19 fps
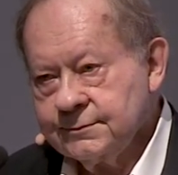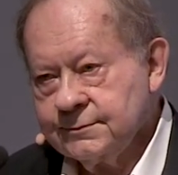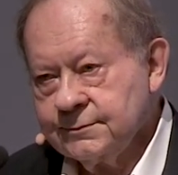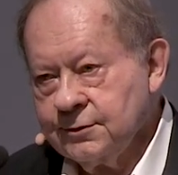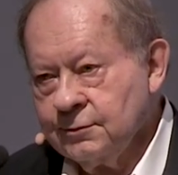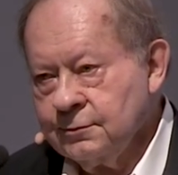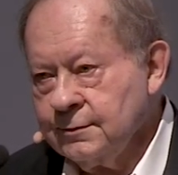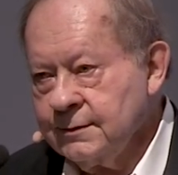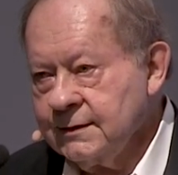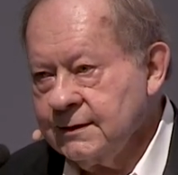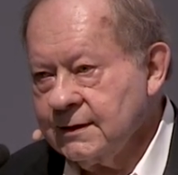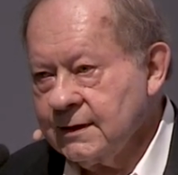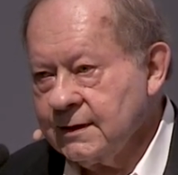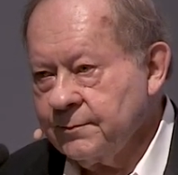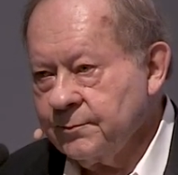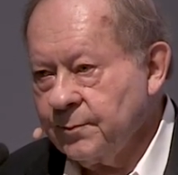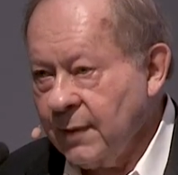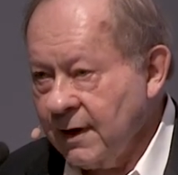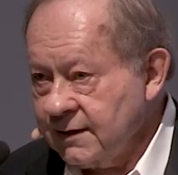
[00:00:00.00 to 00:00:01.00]
doing
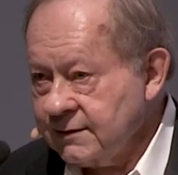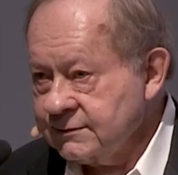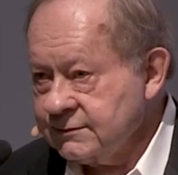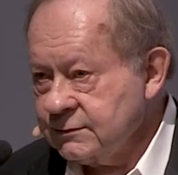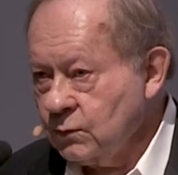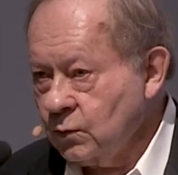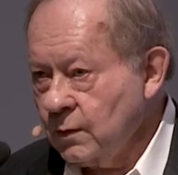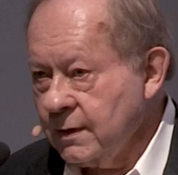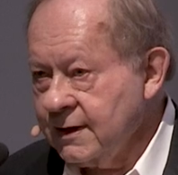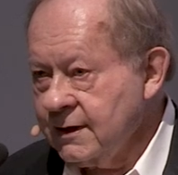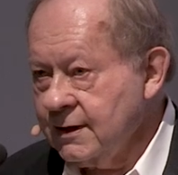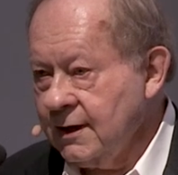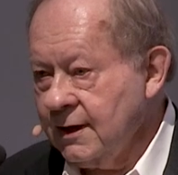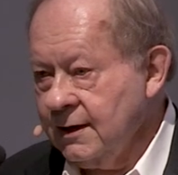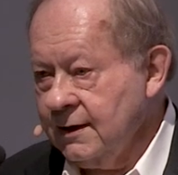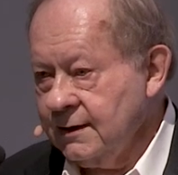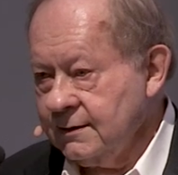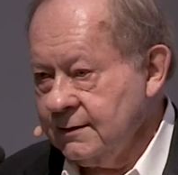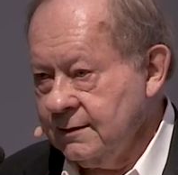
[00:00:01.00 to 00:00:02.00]
the best we
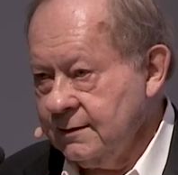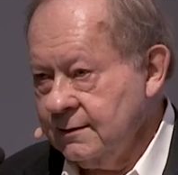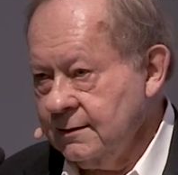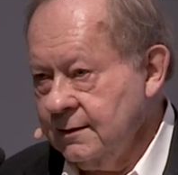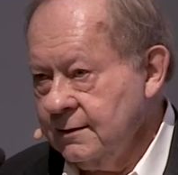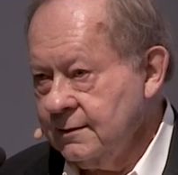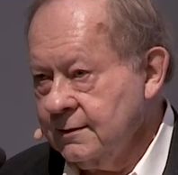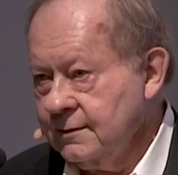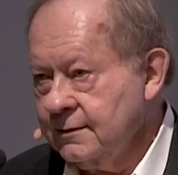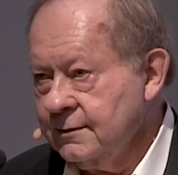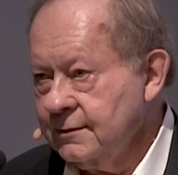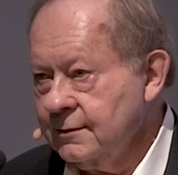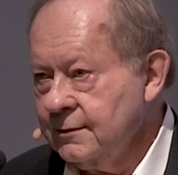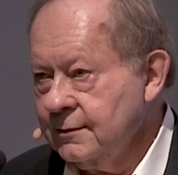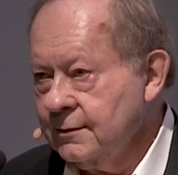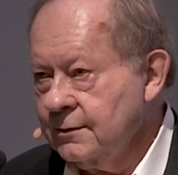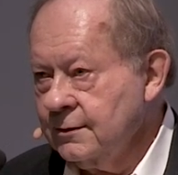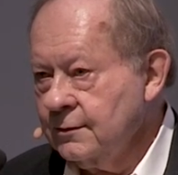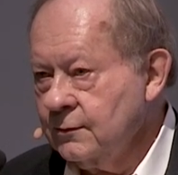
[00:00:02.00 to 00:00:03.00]
can
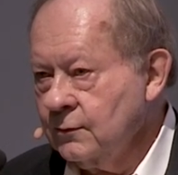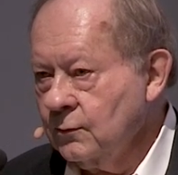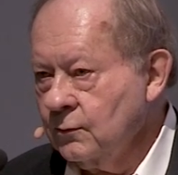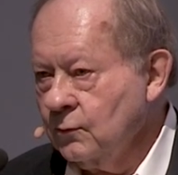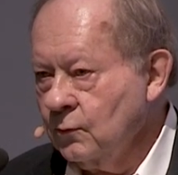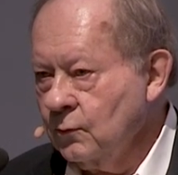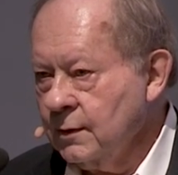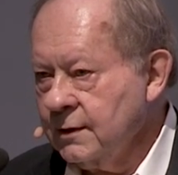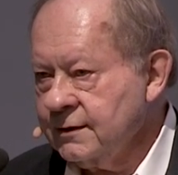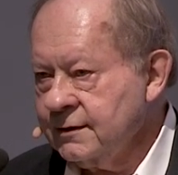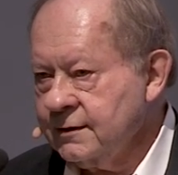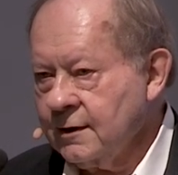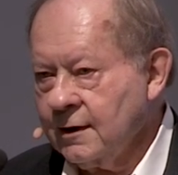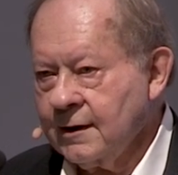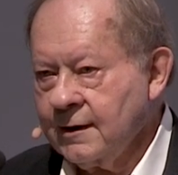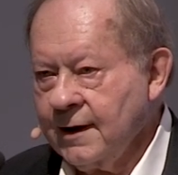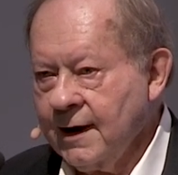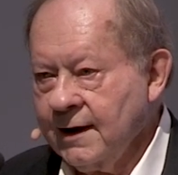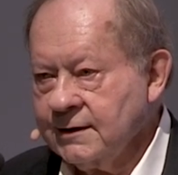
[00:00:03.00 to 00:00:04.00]
with
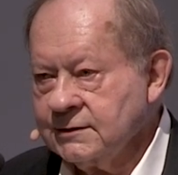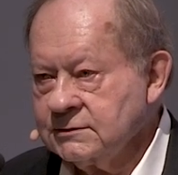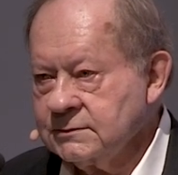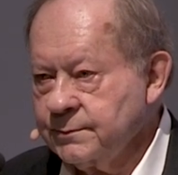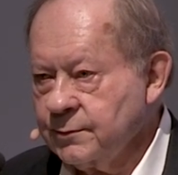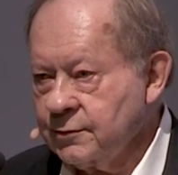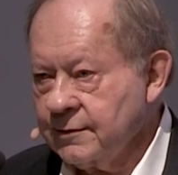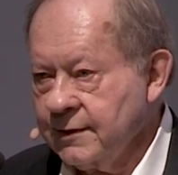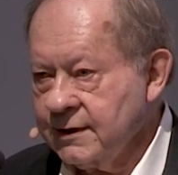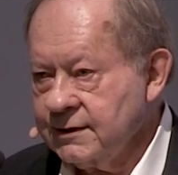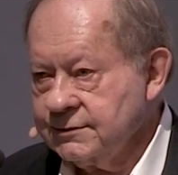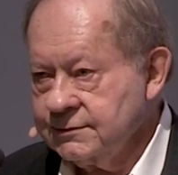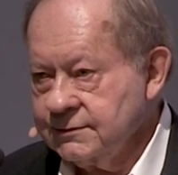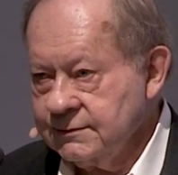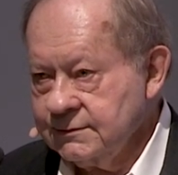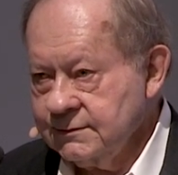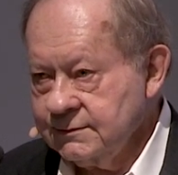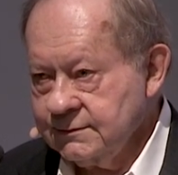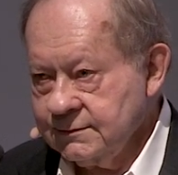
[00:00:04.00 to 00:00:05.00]
our
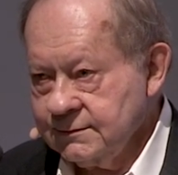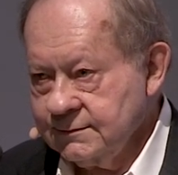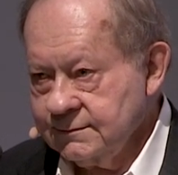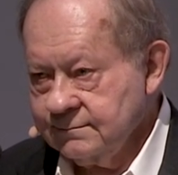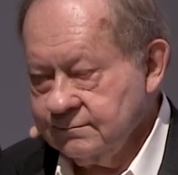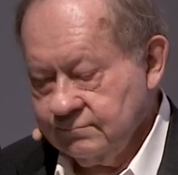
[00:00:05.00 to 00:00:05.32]
aspirations.